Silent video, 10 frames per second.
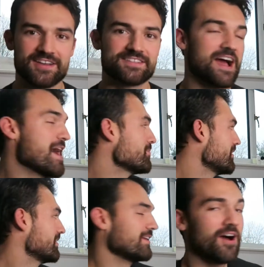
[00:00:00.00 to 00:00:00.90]
So
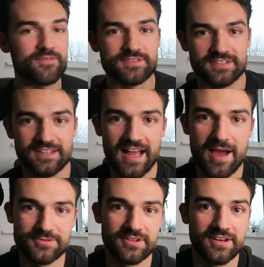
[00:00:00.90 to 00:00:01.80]
Amber loves,
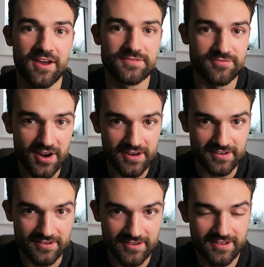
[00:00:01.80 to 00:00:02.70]
absolutely loves
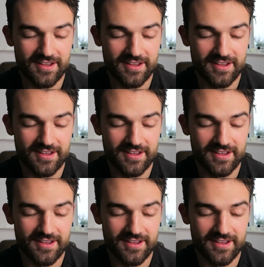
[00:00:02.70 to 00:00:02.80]
running,